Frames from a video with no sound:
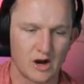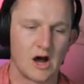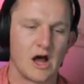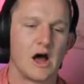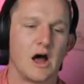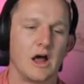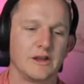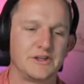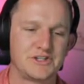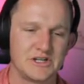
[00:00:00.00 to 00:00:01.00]
Ah,
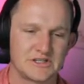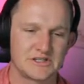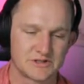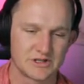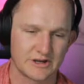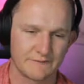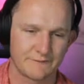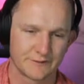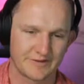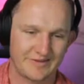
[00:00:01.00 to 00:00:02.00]
oh, geez, he was looking
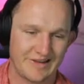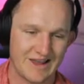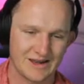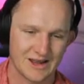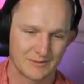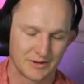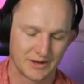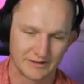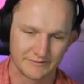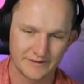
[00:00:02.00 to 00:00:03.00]
for Tierney, I
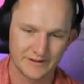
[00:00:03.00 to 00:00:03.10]
believe,